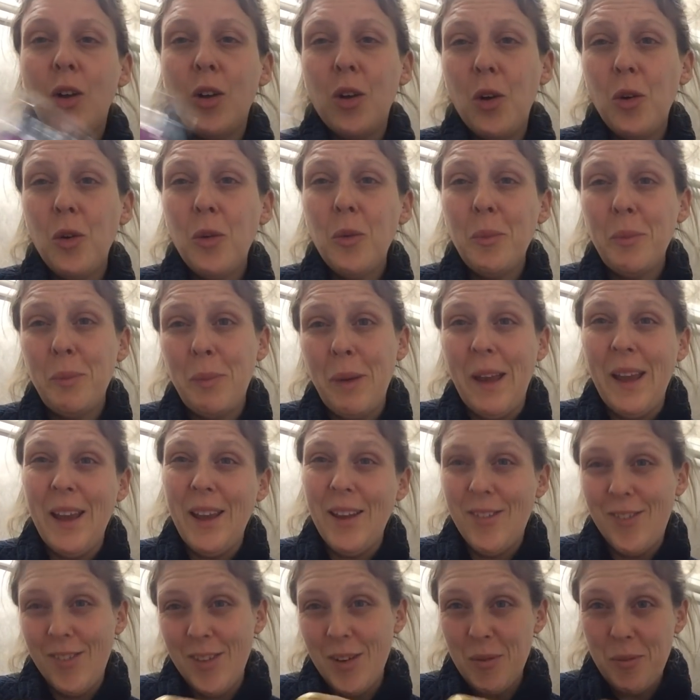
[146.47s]
corned
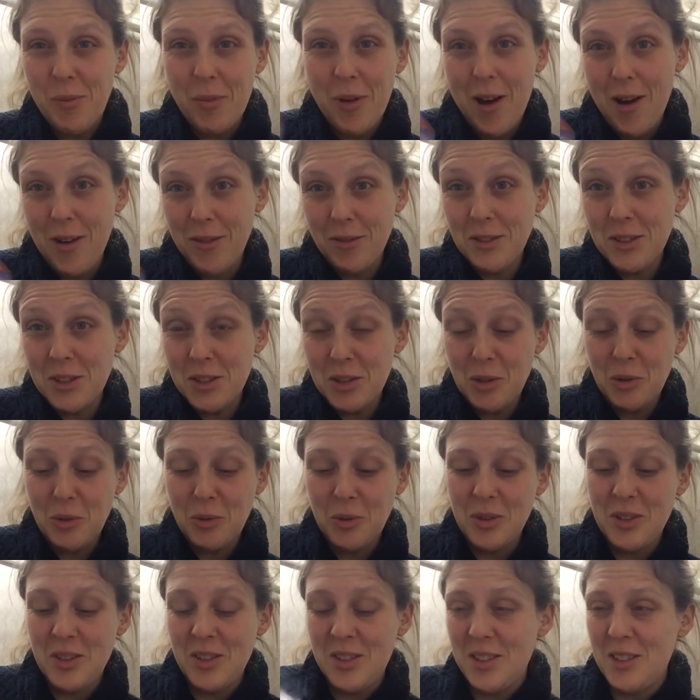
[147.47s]
beef and brown
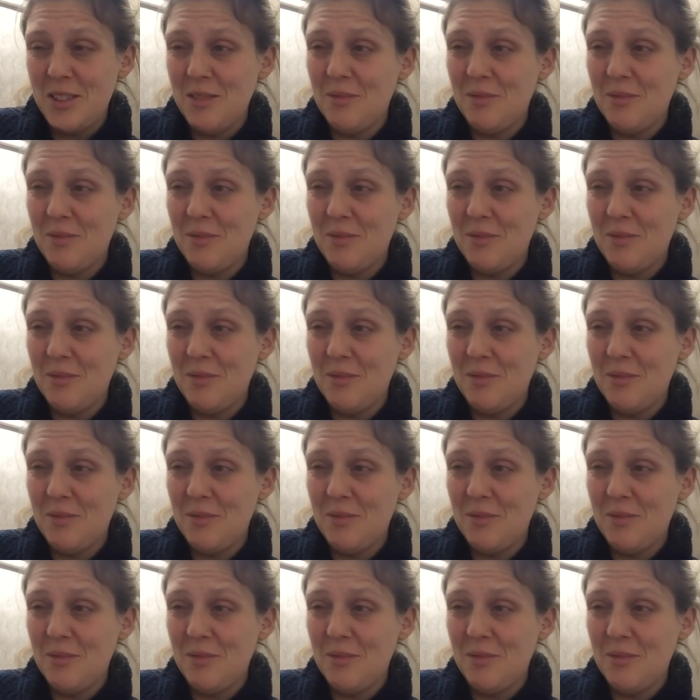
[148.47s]
sauce